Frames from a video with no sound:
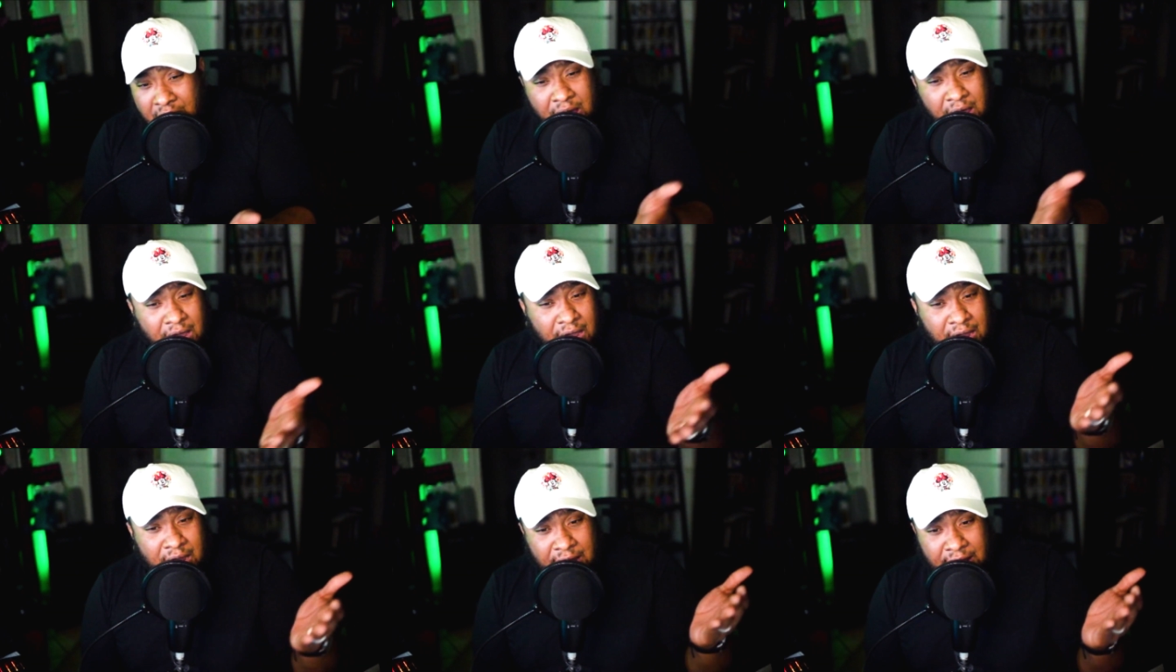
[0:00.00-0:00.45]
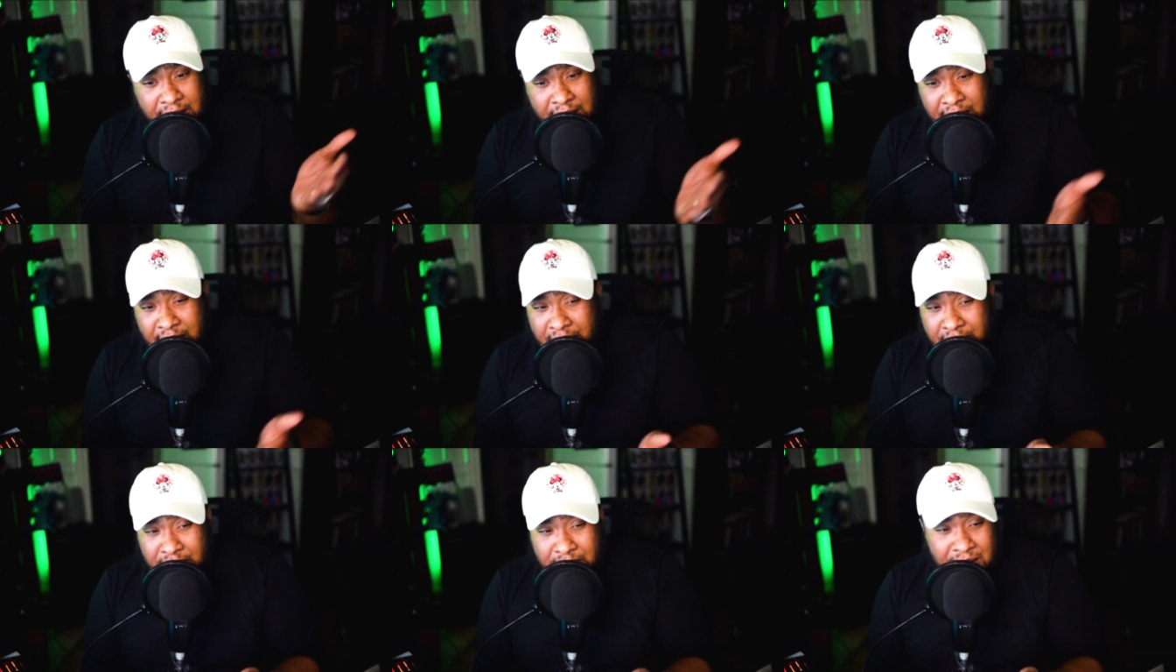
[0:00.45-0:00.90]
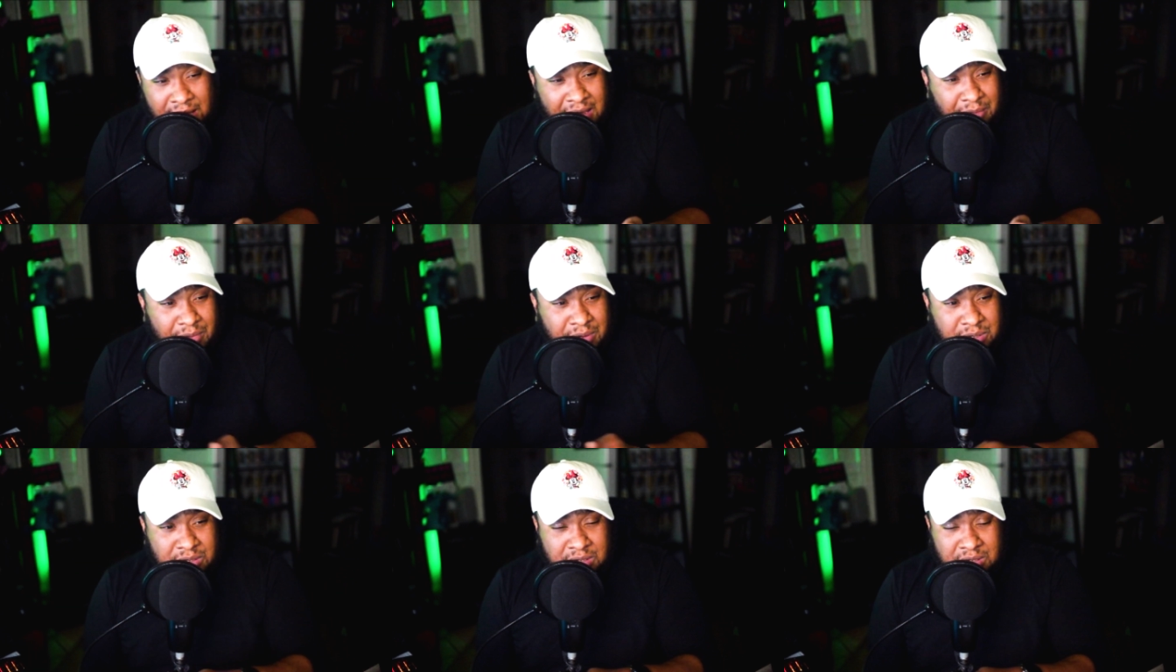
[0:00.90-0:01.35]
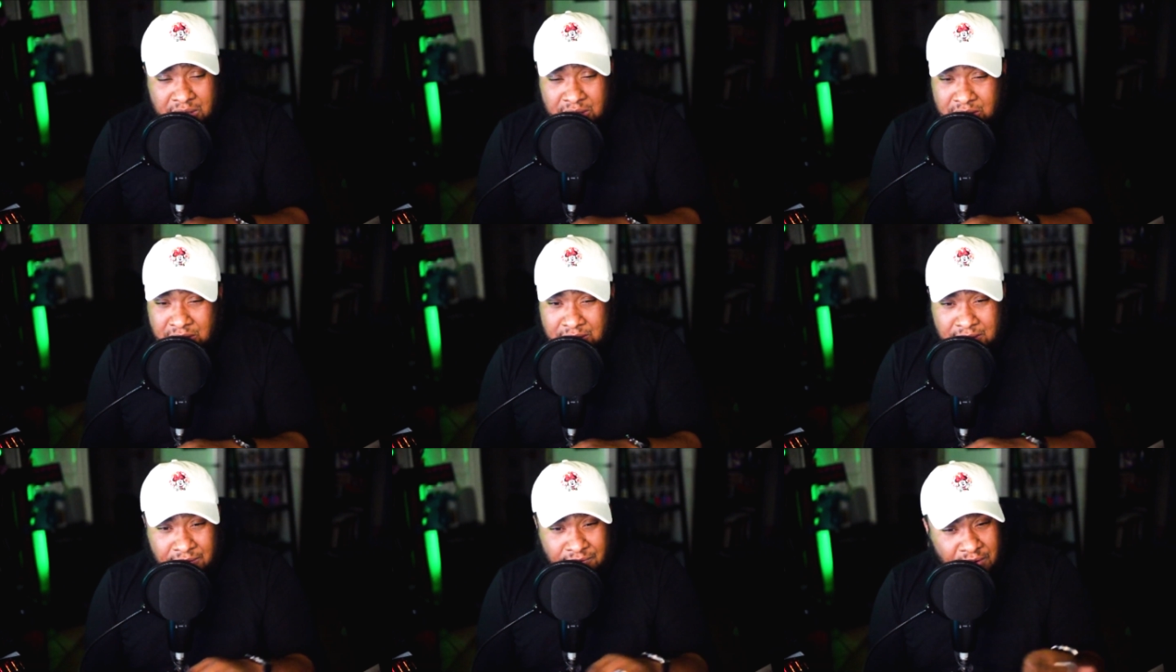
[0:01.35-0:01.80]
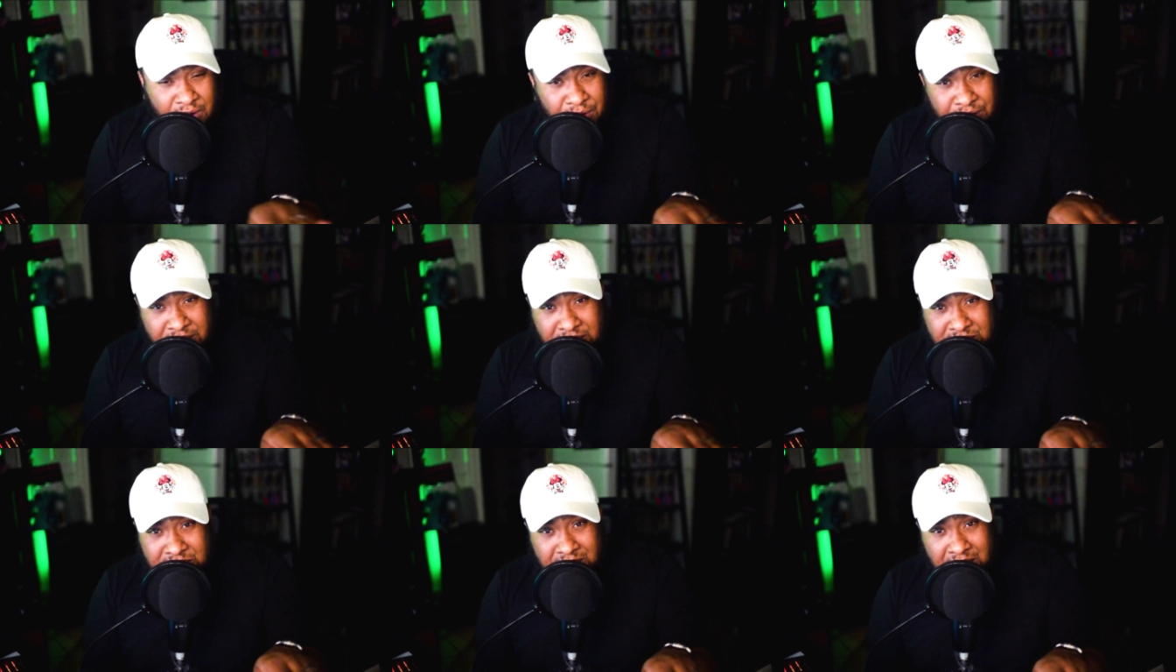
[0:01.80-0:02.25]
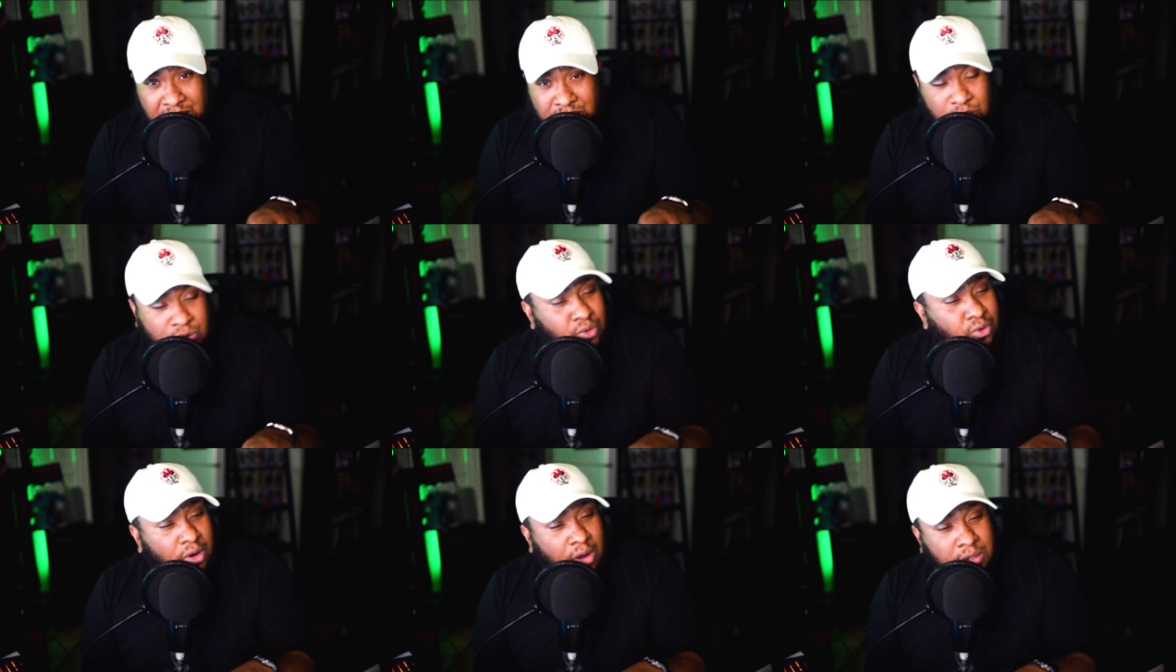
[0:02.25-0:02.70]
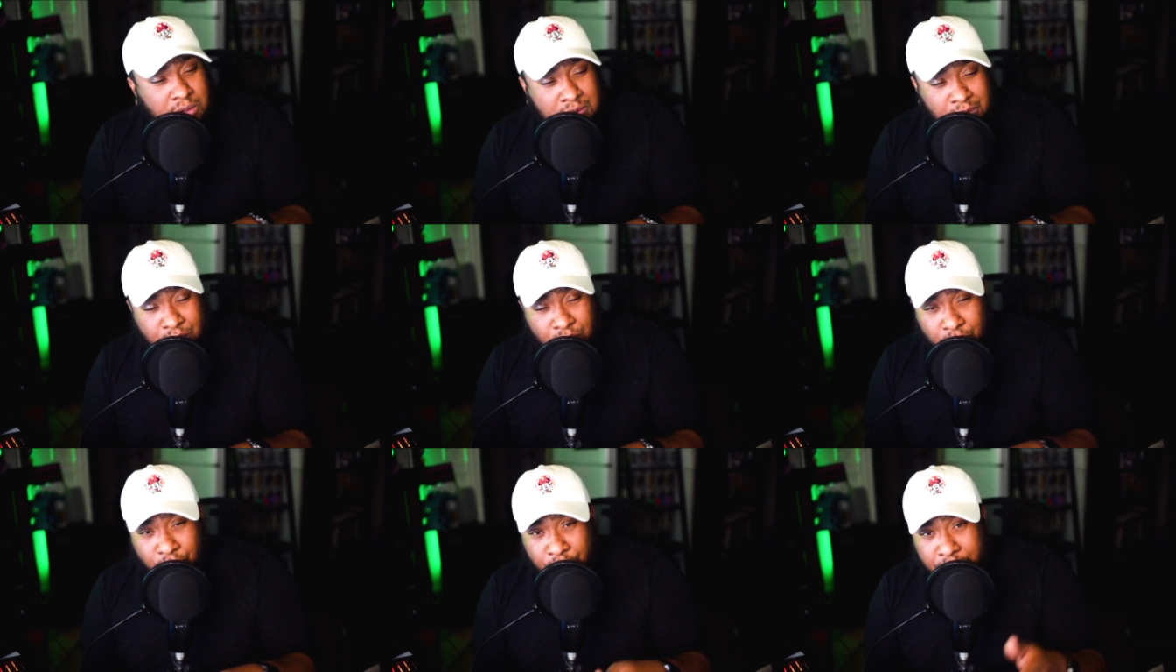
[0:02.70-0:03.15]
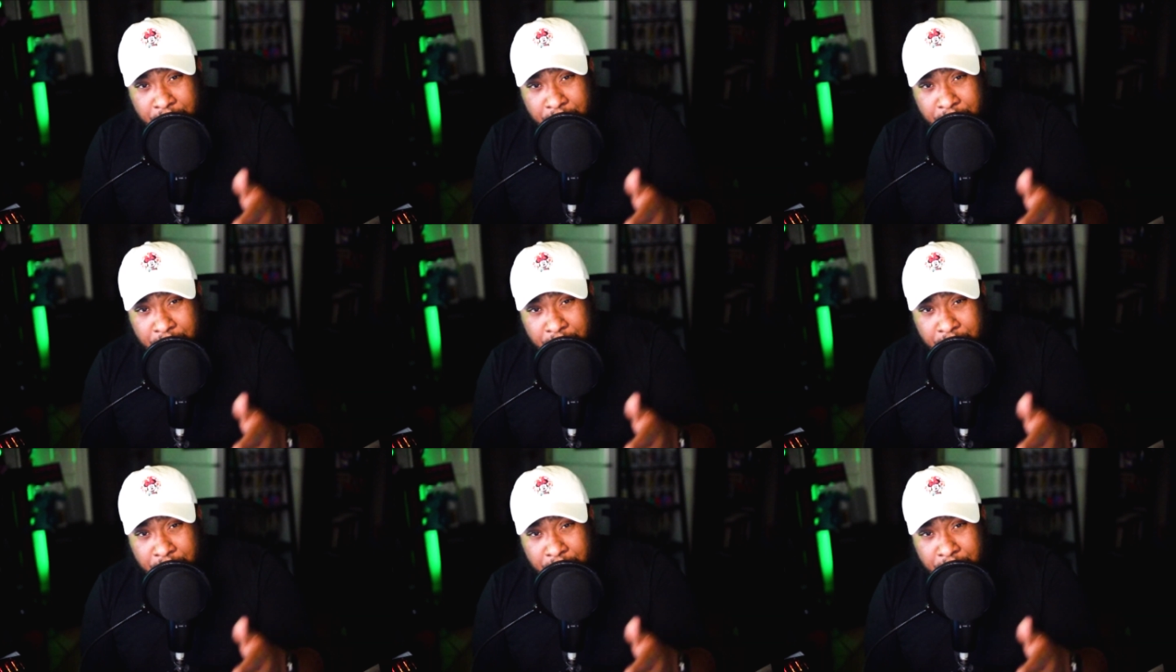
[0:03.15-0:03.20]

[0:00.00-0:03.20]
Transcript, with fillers: again, name is very concise across the board,